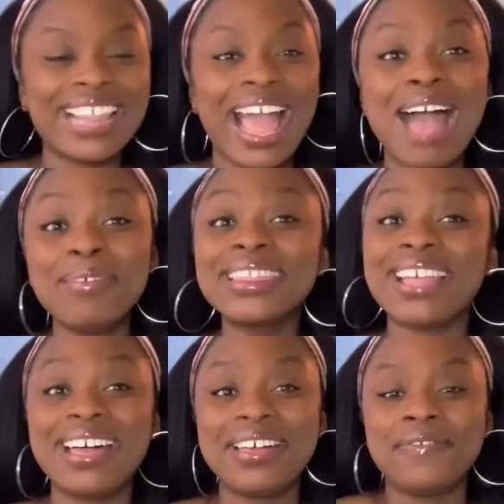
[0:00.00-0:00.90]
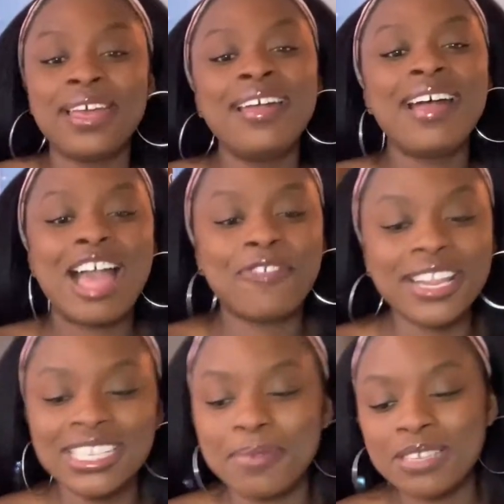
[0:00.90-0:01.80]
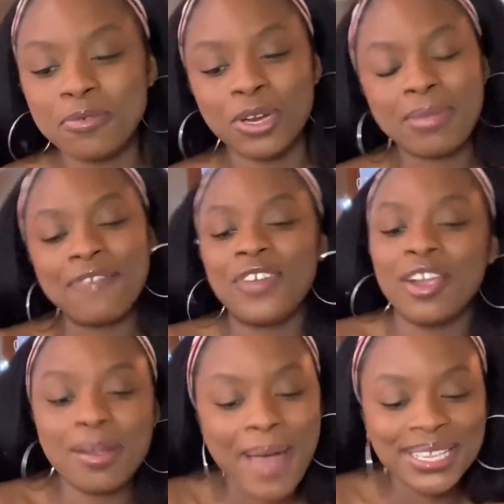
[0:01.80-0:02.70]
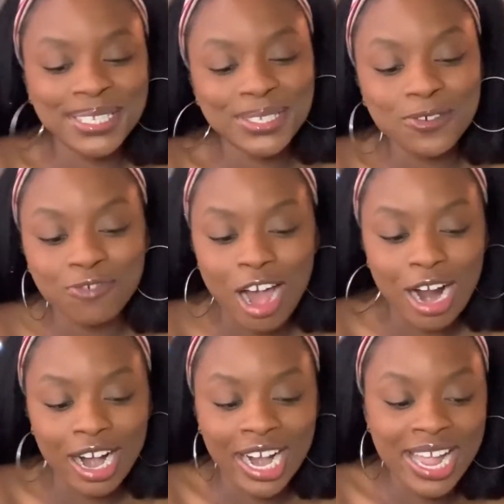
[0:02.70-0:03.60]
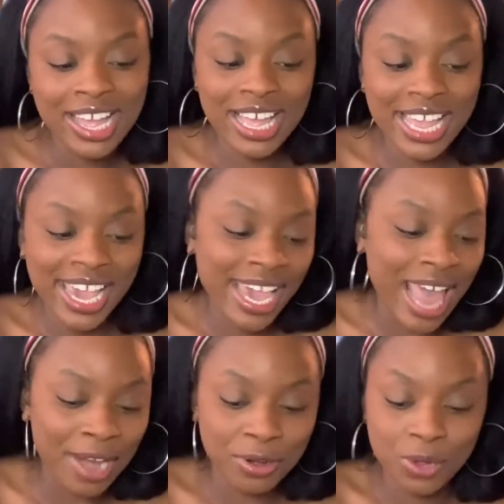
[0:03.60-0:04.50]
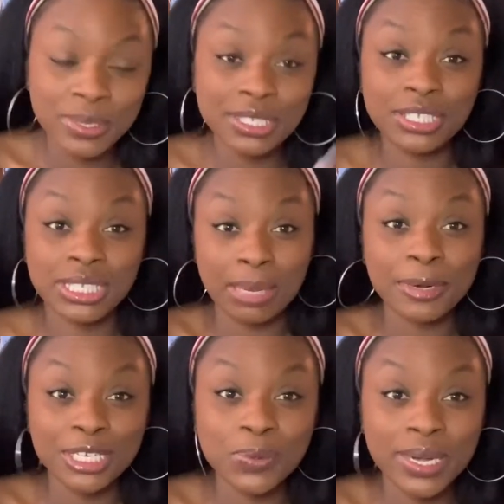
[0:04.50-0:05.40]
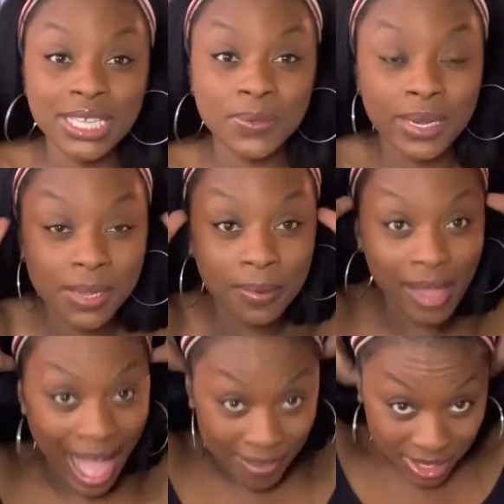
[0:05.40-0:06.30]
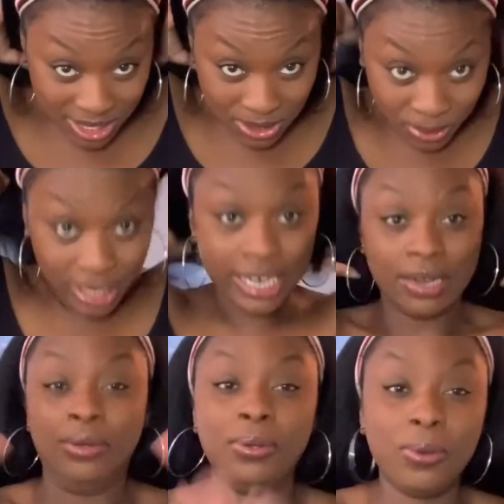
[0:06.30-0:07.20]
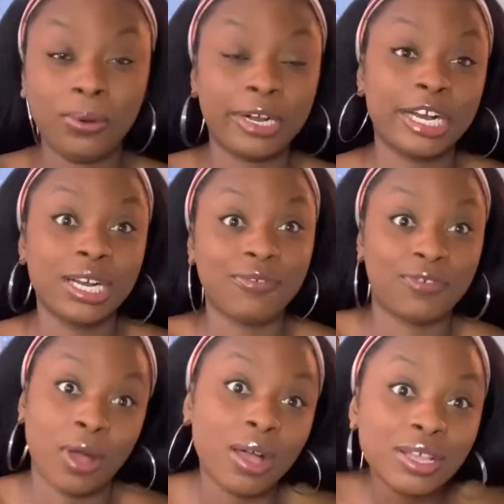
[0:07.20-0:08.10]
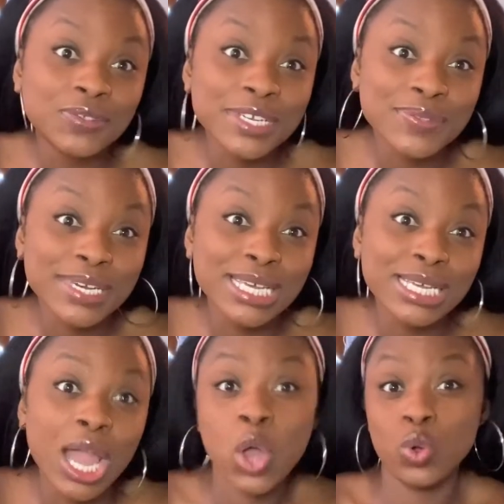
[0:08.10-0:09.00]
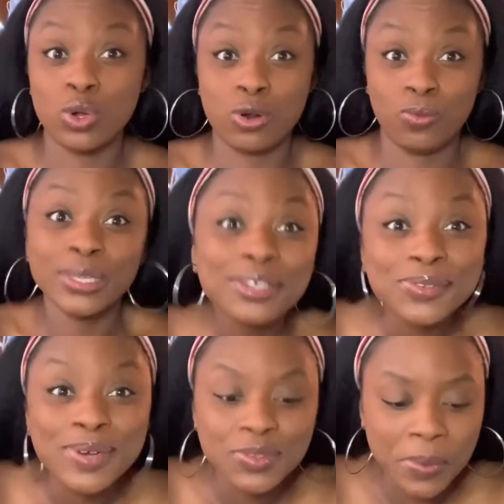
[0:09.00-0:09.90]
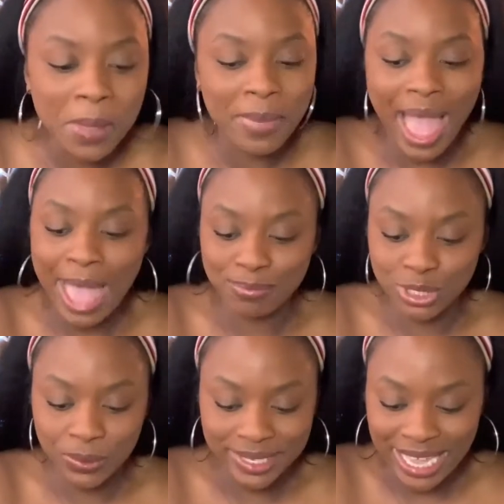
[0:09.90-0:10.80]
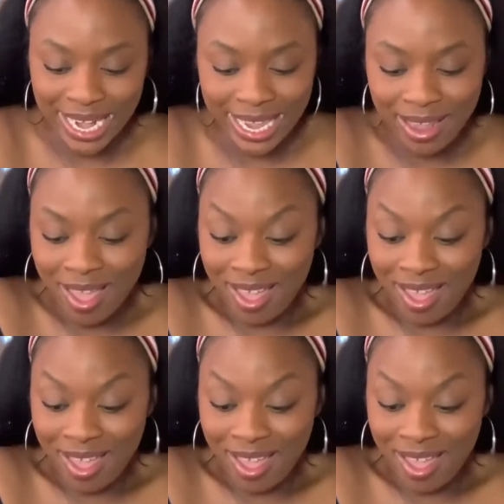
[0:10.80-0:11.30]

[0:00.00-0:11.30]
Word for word: Like, I'm in love. I feel like this is about to be one of my favorite boxes so far. Again, I don't know what summer twenty twenty will have in store, or fall twenty twenty, or winter twenty twenty, but I'm so excited.